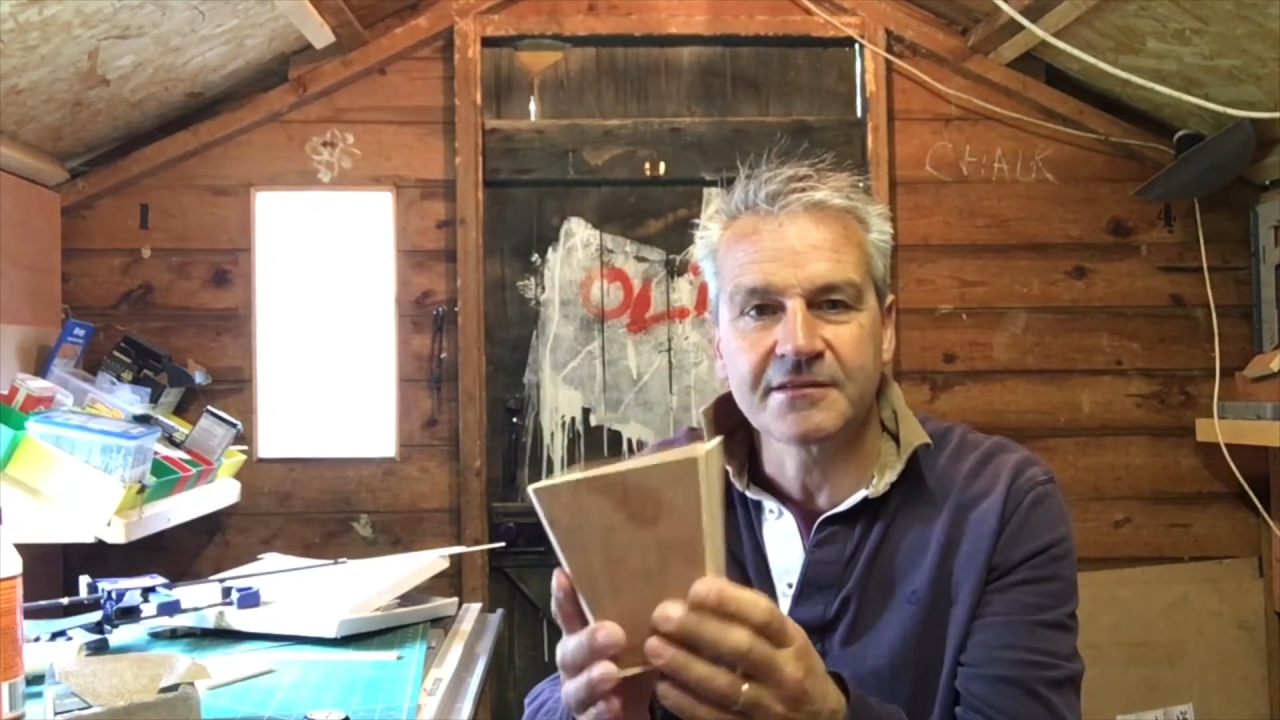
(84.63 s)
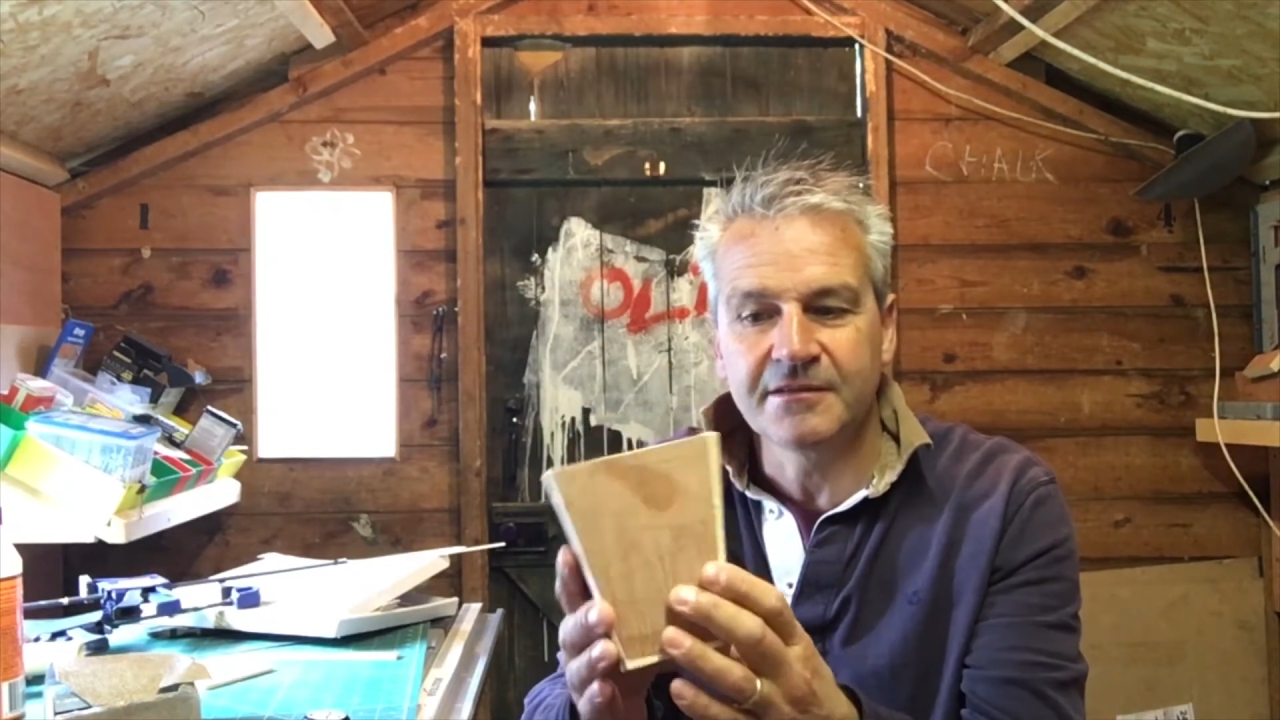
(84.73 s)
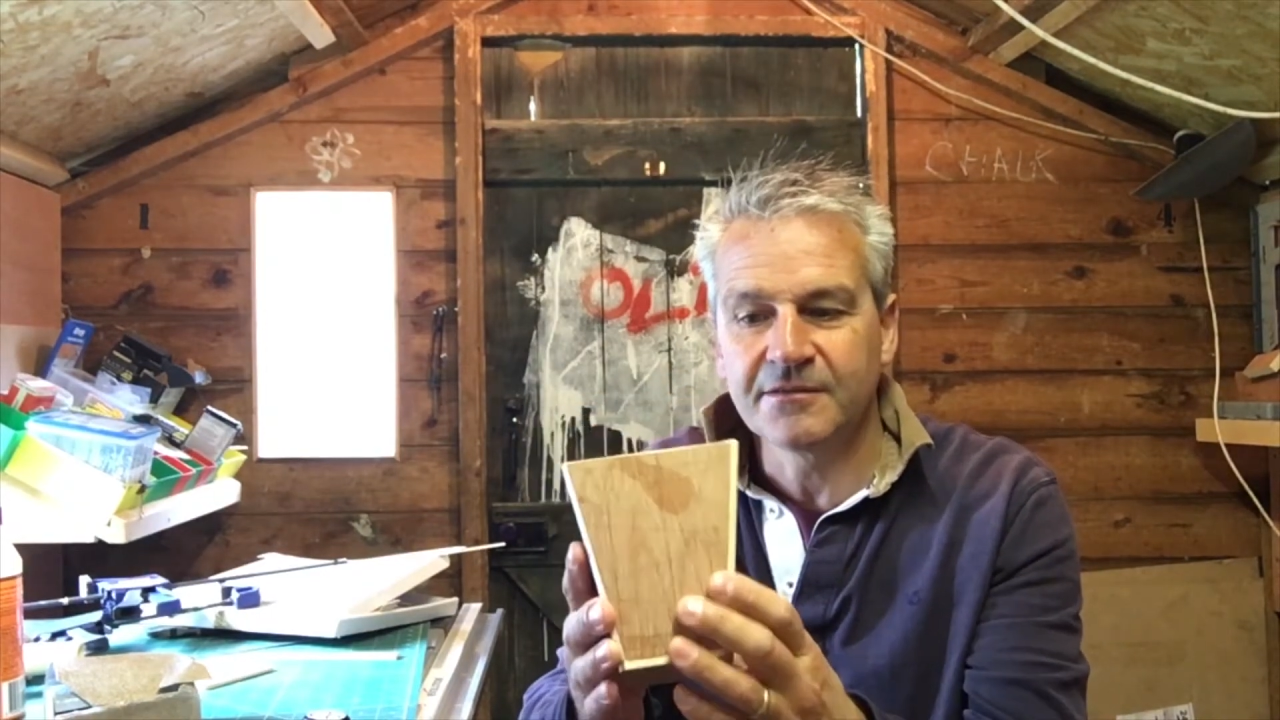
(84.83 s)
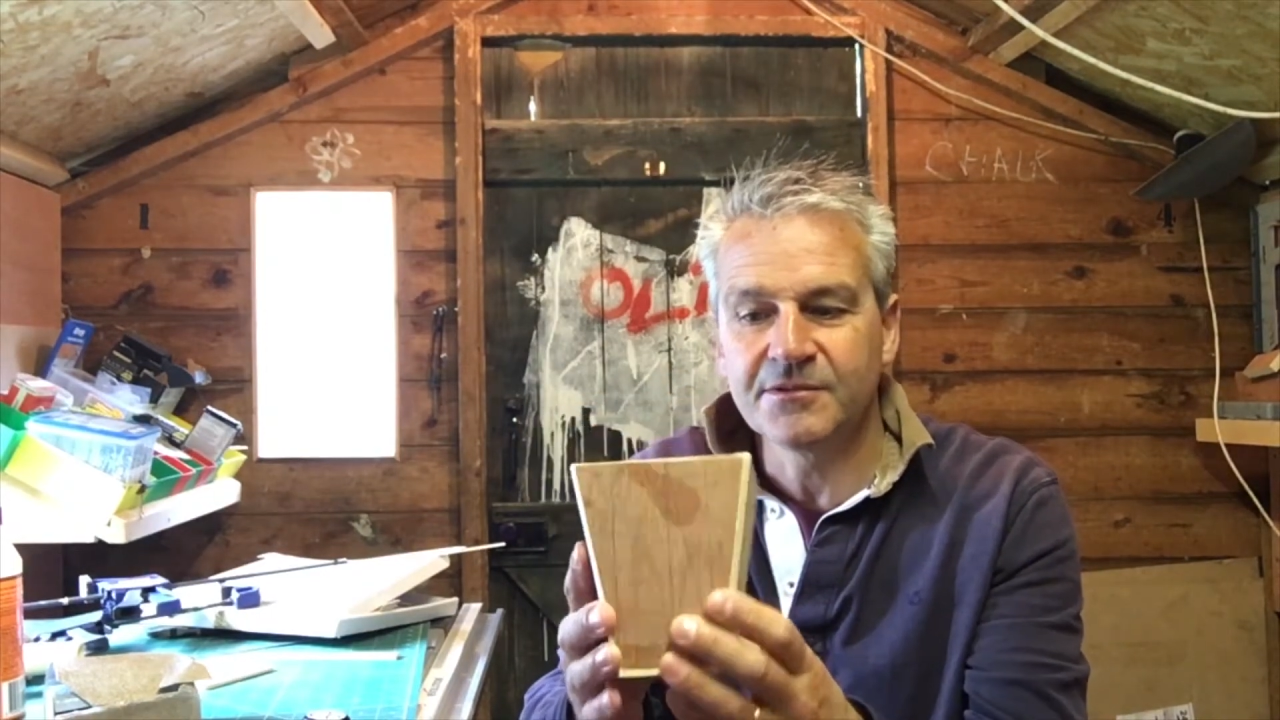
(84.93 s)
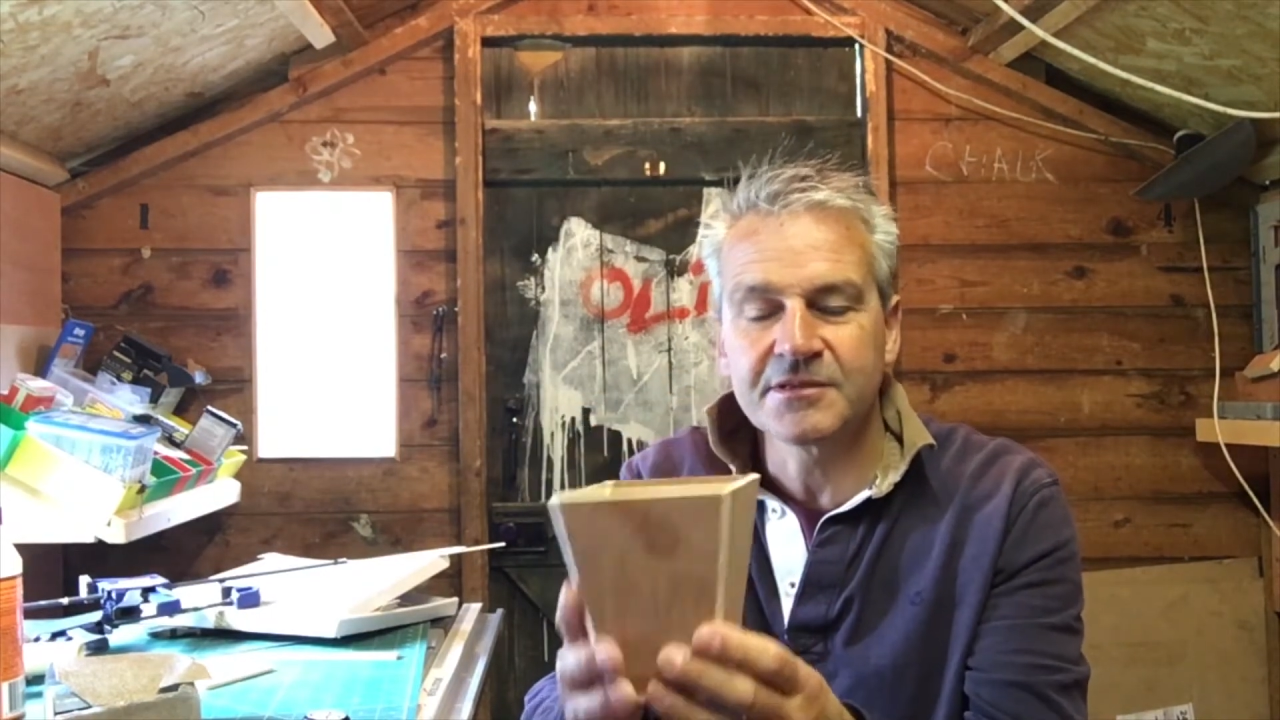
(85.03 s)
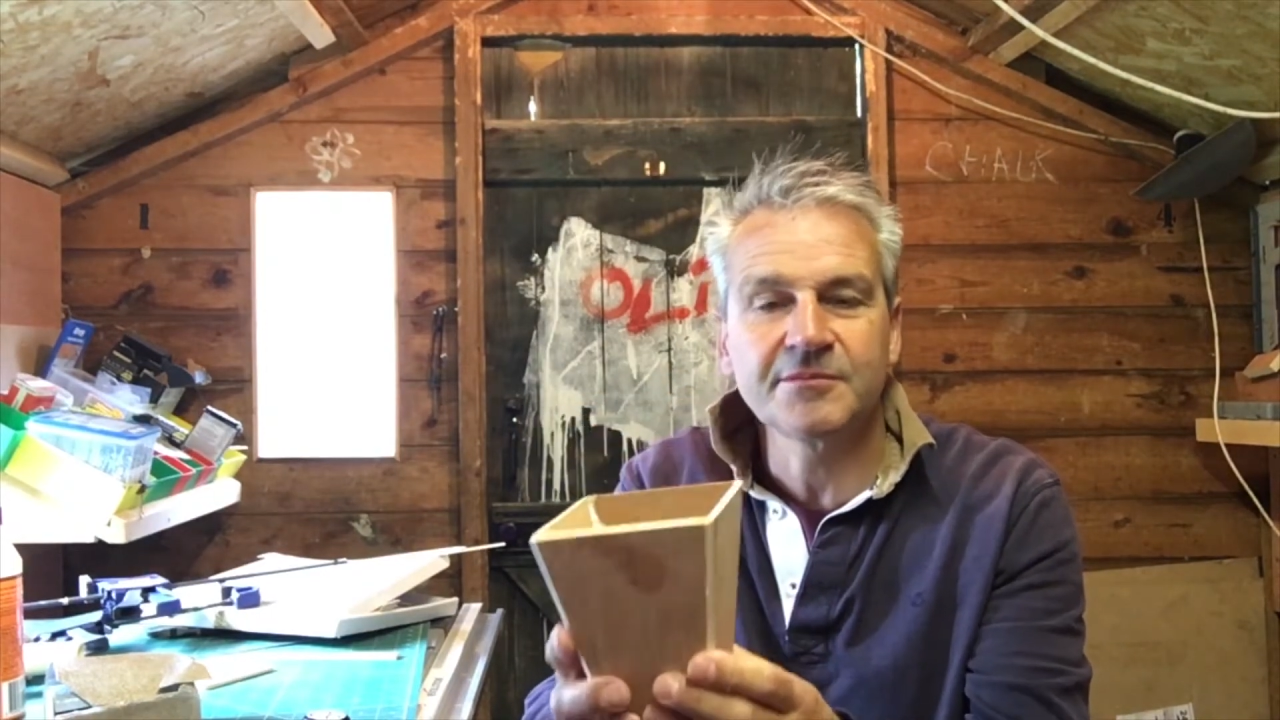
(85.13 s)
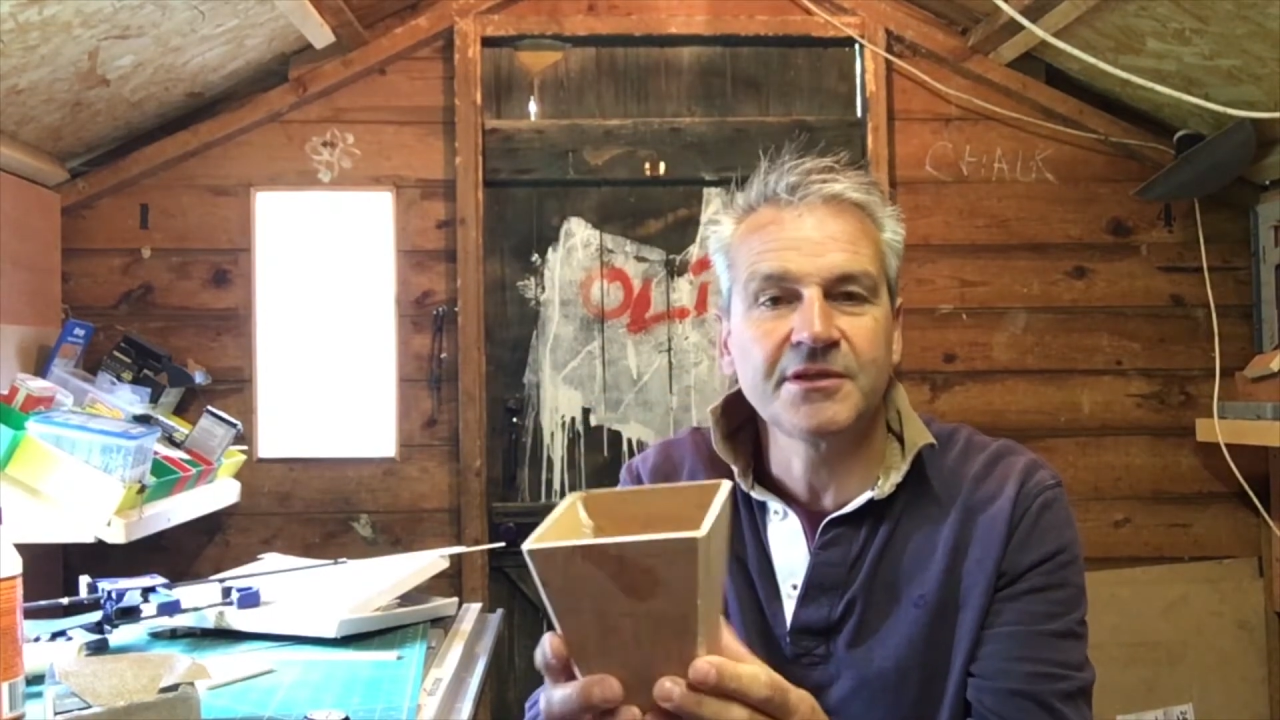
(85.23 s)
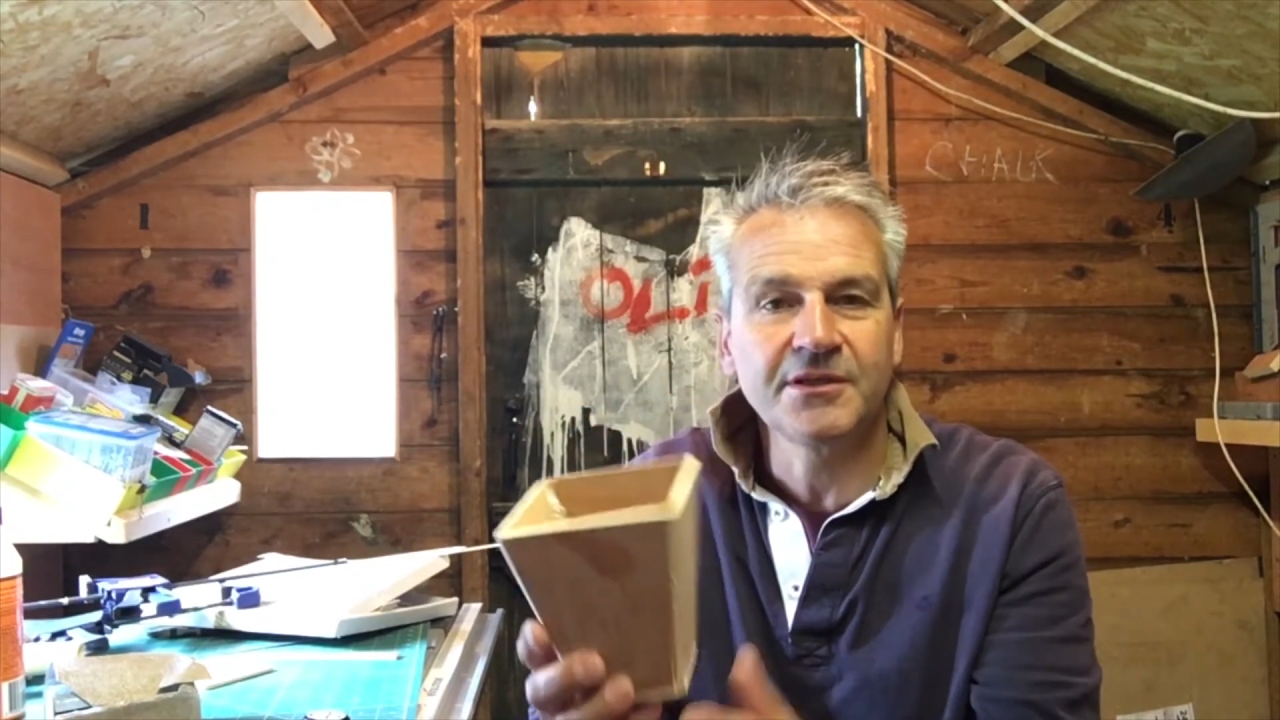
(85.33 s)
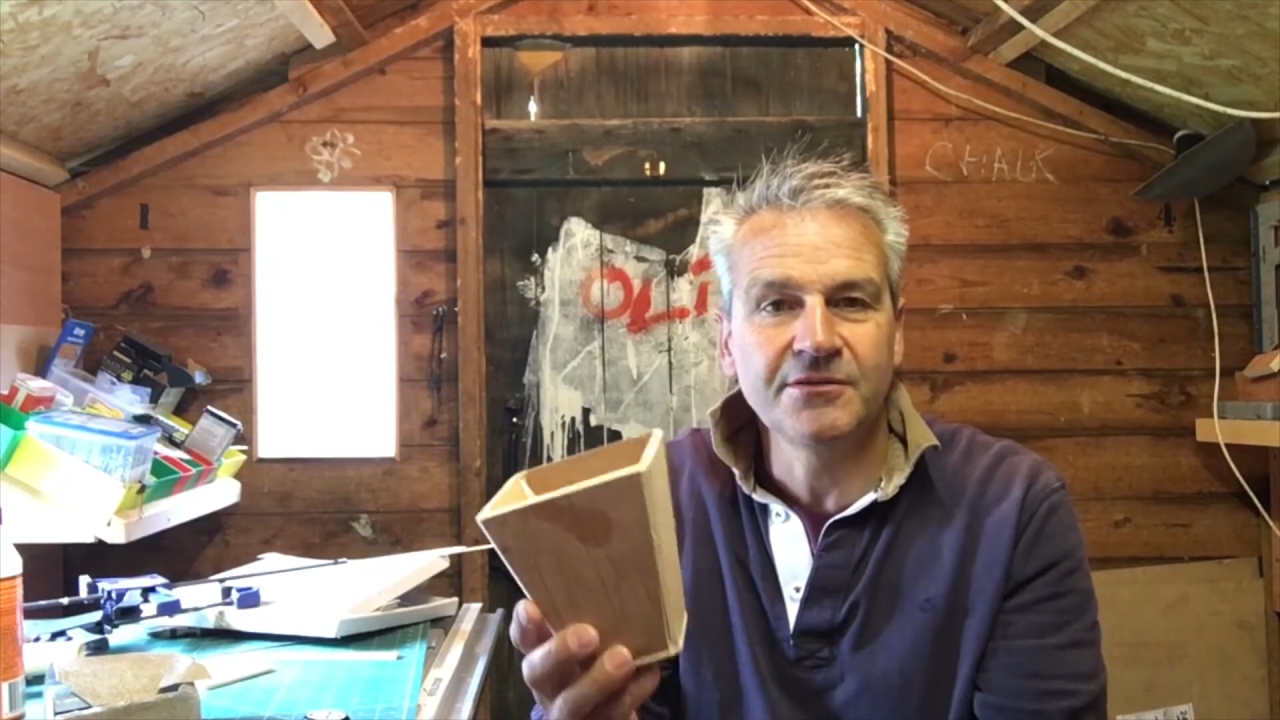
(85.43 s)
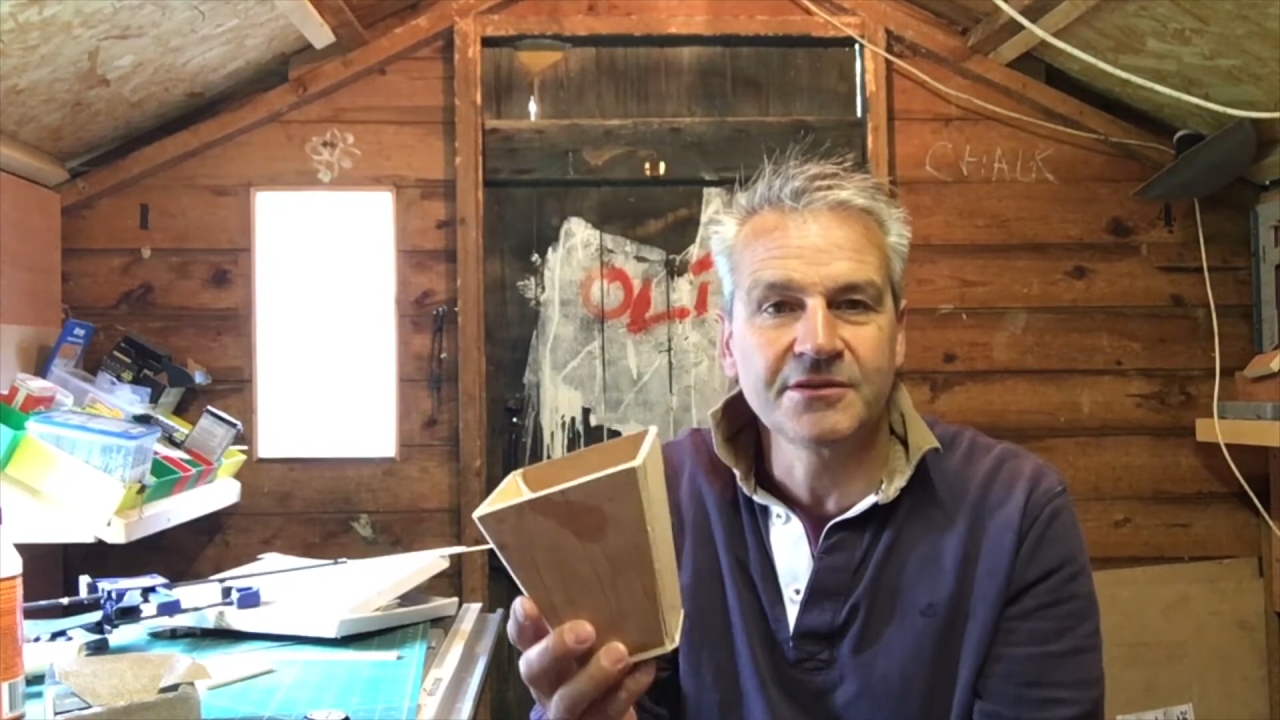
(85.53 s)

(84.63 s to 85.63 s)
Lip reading: Otherwise, I'm going to use